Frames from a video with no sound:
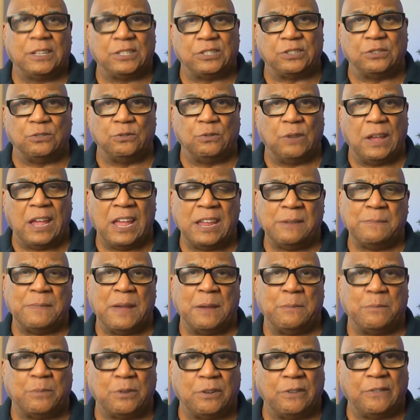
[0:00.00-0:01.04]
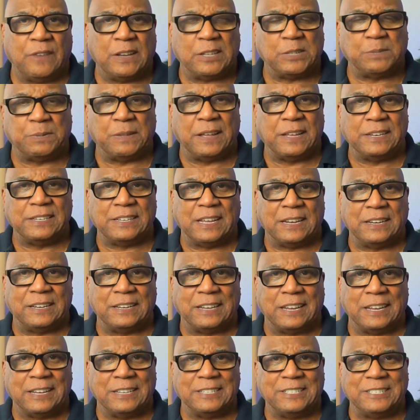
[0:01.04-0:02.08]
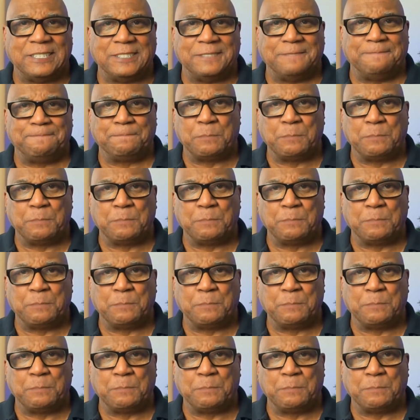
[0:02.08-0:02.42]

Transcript: to a member of Xplane Dedicated.